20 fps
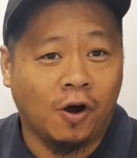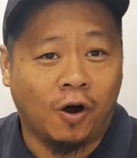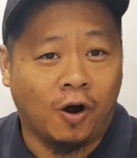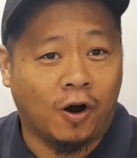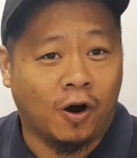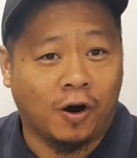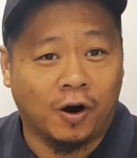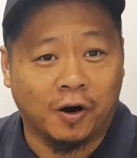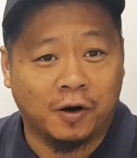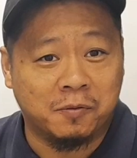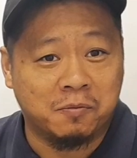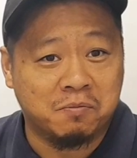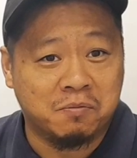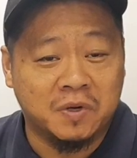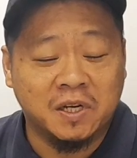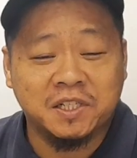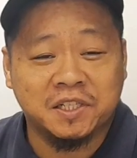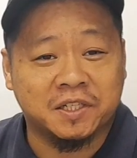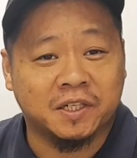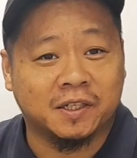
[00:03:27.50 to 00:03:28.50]
are
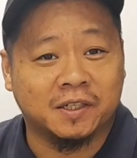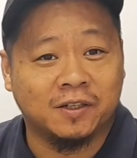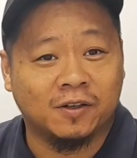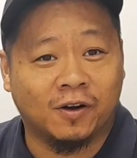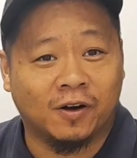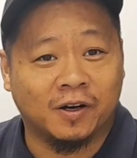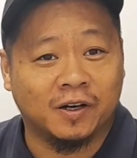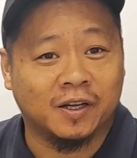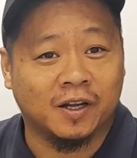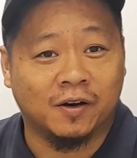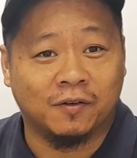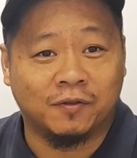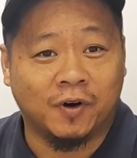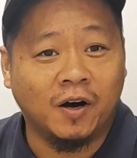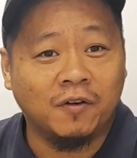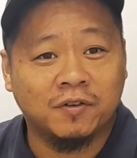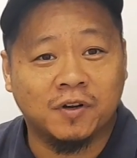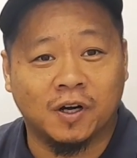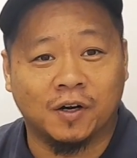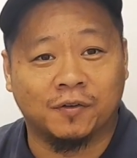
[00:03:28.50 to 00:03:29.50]
missing on the
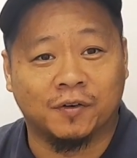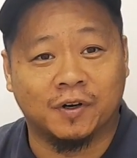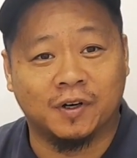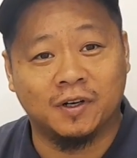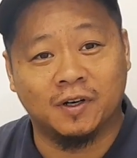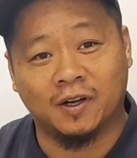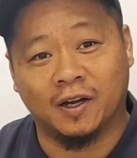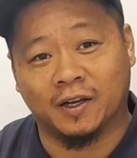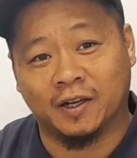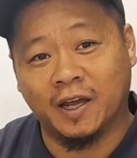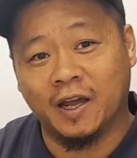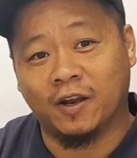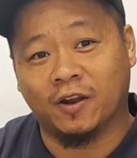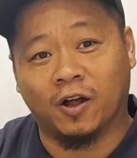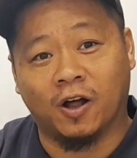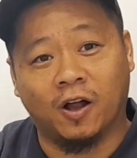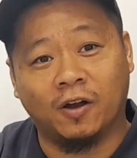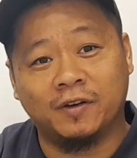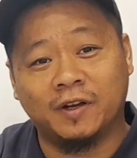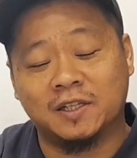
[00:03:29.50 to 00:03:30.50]
valve cover. Again,
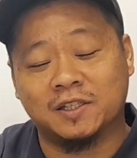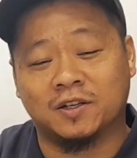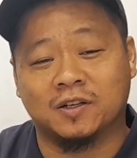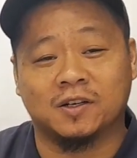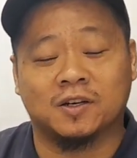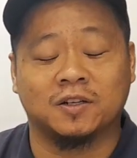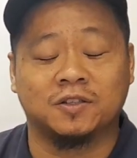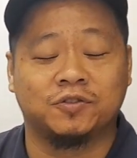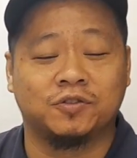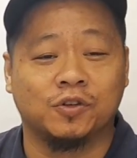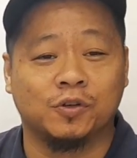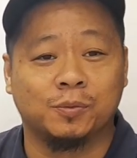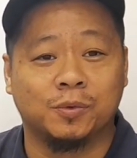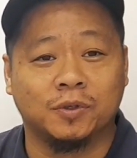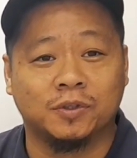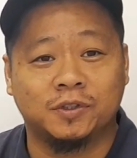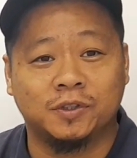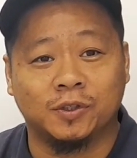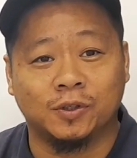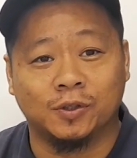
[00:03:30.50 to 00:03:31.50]
all that's going to
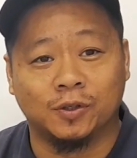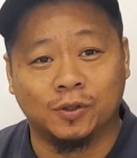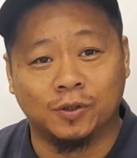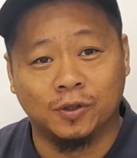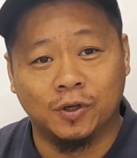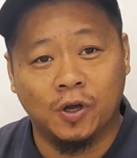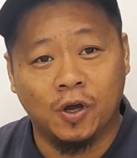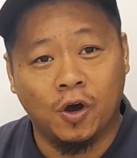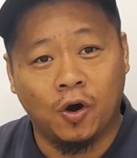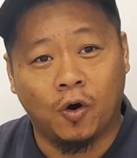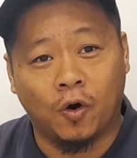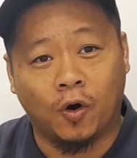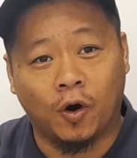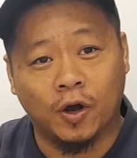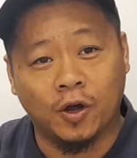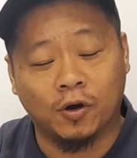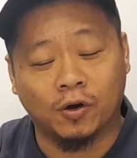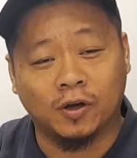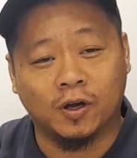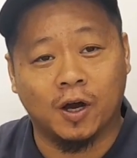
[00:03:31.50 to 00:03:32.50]
contribute to
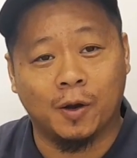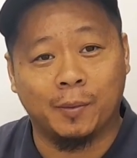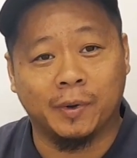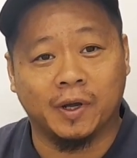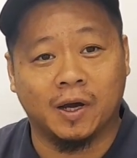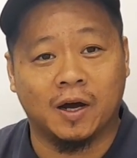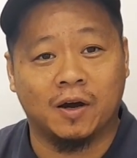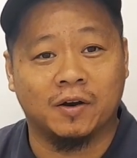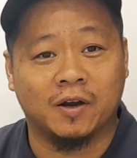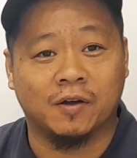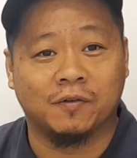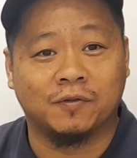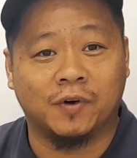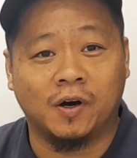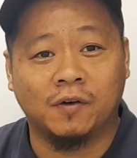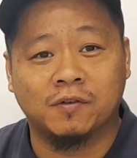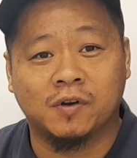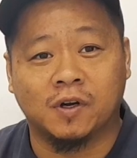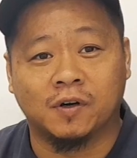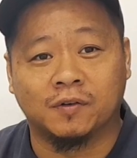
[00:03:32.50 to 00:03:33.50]
oil coming out of the
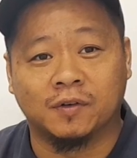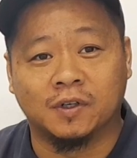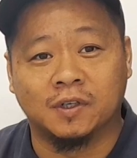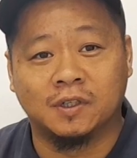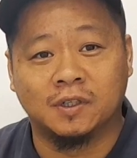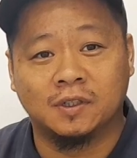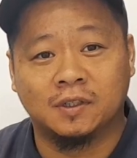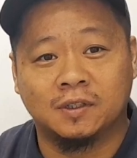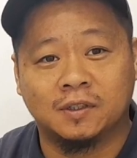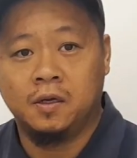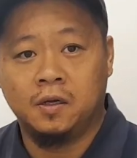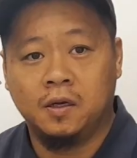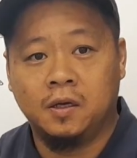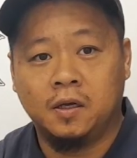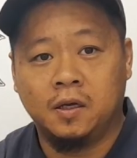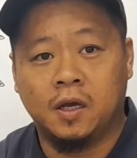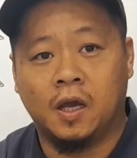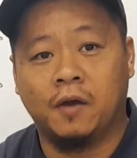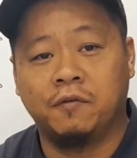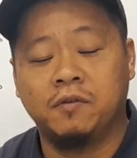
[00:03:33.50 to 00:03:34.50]
valve cover.
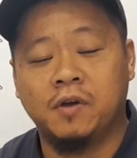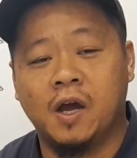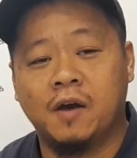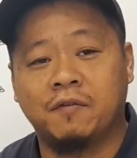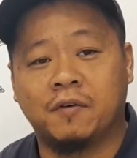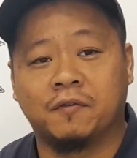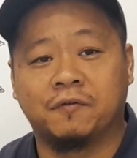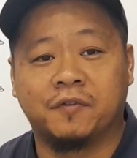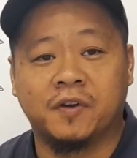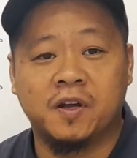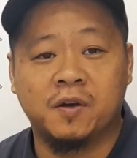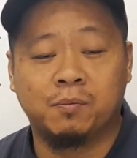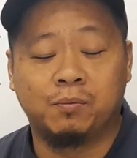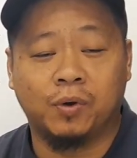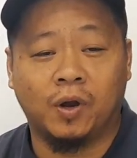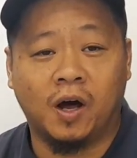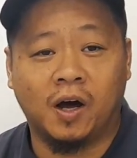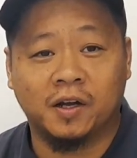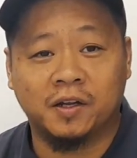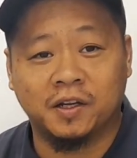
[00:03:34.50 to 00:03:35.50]
If you have a
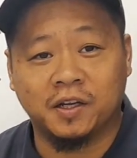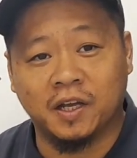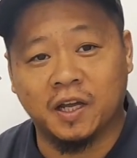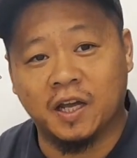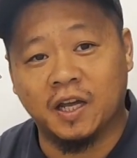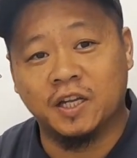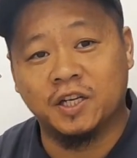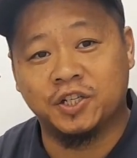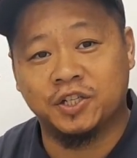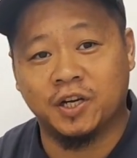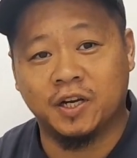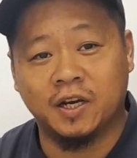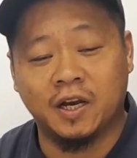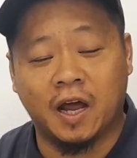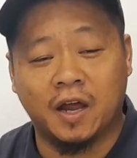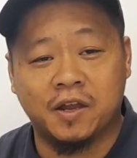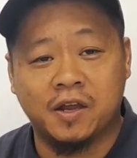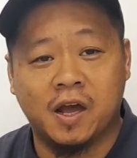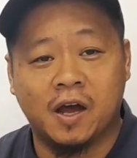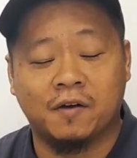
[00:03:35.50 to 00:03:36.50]
V-block engine
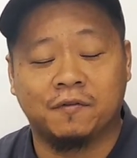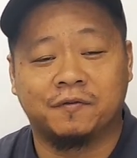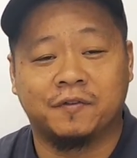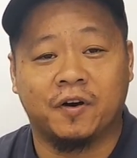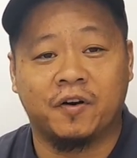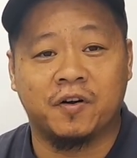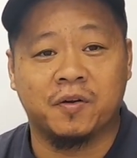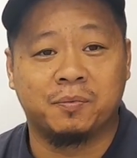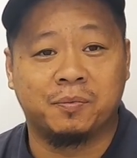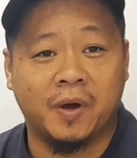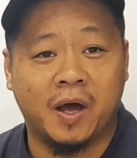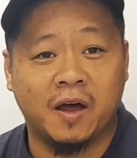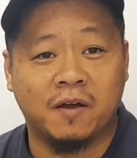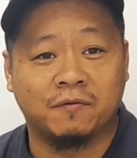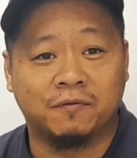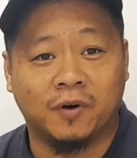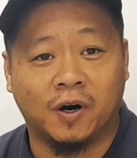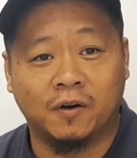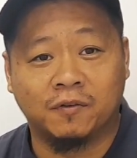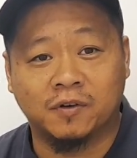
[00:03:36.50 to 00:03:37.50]
and you have a very
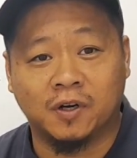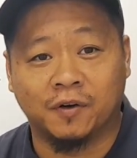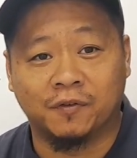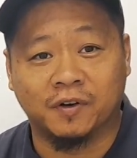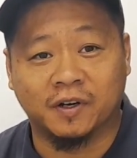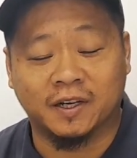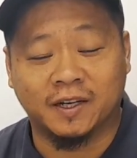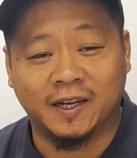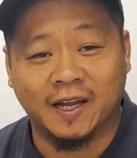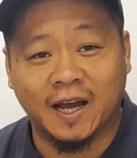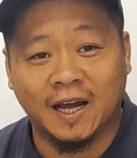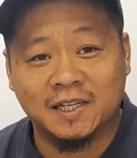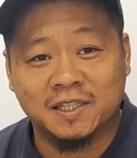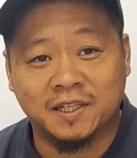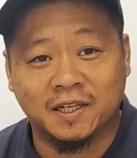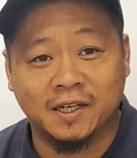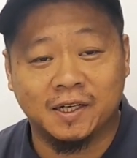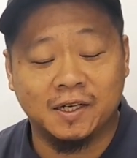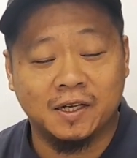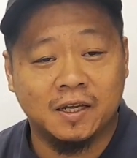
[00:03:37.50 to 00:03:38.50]
bad valve cover
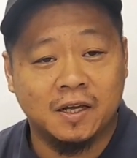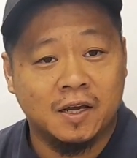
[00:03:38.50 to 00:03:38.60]
gasket,